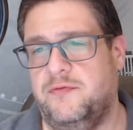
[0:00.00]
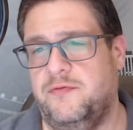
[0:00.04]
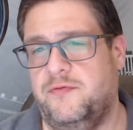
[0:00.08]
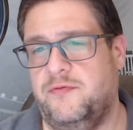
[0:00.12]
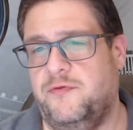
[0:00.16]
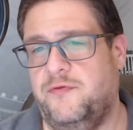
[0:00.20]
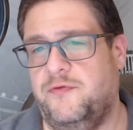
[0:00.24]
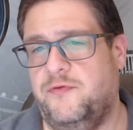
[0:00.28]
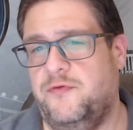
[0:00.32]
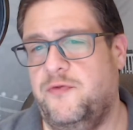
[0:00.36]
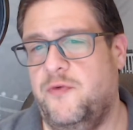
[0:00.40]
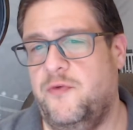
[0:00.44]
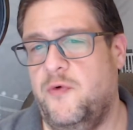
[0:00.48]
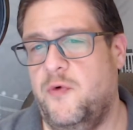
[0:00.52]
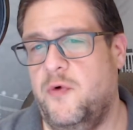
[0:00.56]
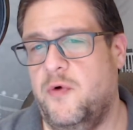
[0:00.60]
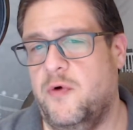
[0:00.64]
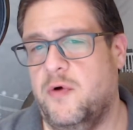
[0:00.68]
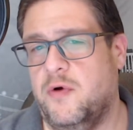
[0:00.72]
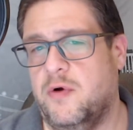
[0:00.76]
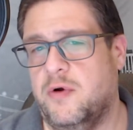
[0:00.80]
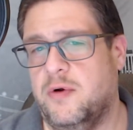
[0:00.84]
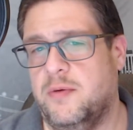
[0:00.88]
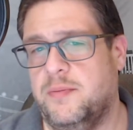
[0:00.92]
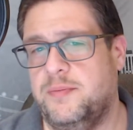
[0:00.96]

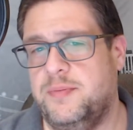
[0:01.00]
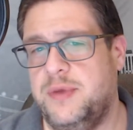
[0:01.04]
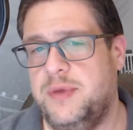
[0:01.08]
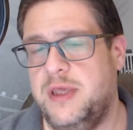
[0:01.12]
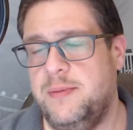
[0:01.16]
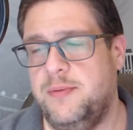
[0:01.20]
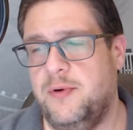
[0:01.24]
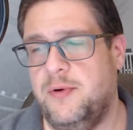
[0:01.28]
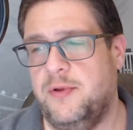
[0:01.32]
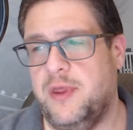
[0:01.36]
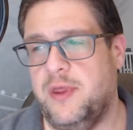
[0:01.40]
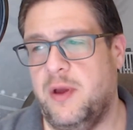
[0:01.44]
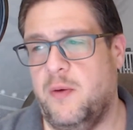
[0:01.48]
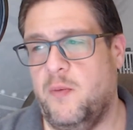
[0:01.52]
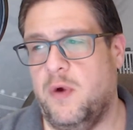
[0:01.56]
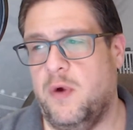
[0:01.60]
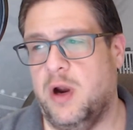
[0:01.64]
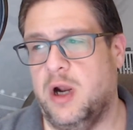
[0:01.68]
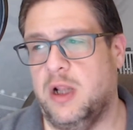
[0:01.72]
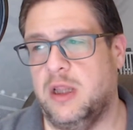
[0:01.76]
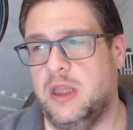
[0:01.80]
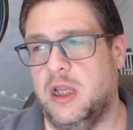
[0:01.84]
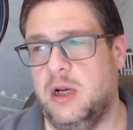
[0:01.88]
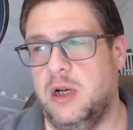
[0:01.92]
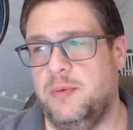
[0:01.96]
for people that want
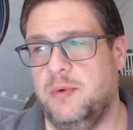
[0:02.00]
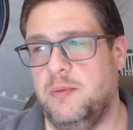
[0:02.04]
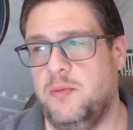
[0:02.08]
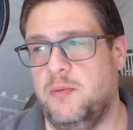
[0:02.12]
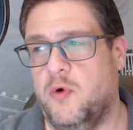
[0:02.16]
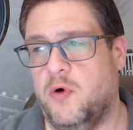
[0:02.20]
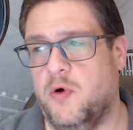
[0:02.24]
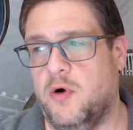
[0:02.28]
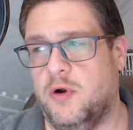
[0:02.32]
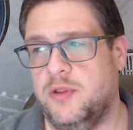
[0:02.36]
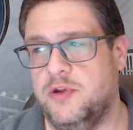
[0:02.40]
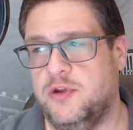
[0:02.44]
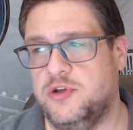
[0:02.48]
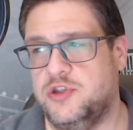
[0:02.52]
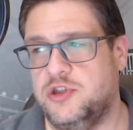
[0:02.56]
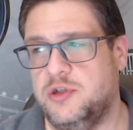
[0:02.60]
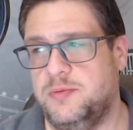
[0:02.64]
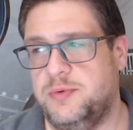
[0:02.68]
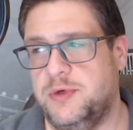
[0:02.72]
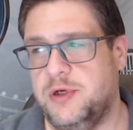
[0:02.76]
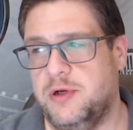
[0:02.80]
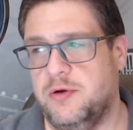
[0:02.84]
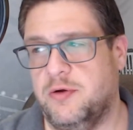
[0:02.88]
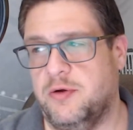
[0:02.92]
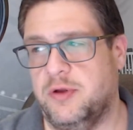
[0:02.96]
a little bit more in the
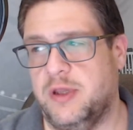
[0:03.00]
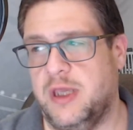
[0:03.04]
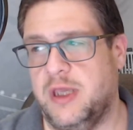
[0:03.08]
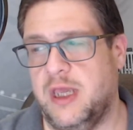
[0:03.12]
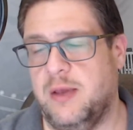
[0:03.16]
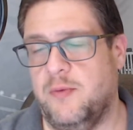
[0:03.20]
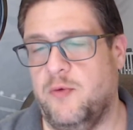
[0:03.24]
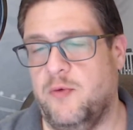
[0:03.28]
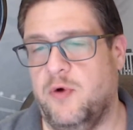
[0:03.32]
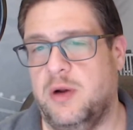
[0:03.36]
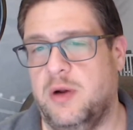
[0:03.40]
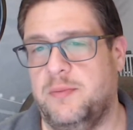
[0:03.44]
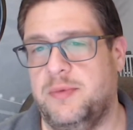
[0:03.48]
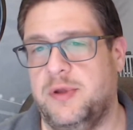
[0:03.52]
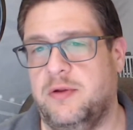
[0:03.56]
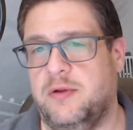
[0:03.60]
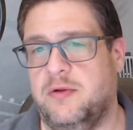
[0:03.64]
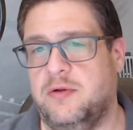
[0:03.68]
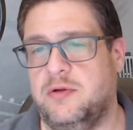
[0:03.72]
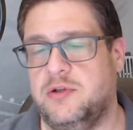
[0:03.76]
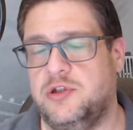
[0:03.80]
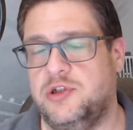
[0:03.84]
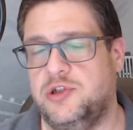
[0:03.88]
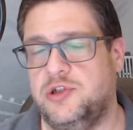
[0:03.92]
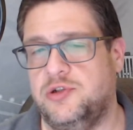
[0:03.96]
superhero game, want to be
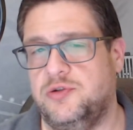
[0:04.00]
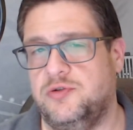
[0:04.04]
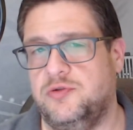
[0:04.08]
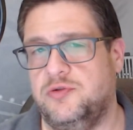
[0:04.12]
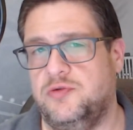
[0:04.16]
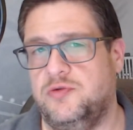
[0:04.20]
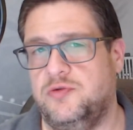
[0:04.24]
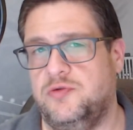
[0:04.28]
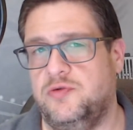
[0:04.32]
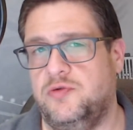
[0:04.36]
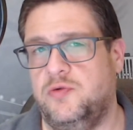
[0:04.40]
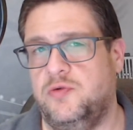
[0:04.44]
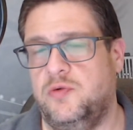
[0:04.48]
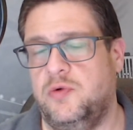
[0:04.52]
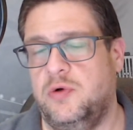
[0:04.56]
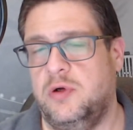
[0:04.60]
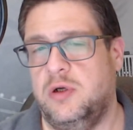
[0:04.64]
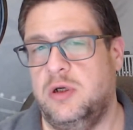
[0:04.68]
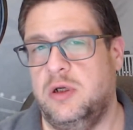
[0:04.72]
able to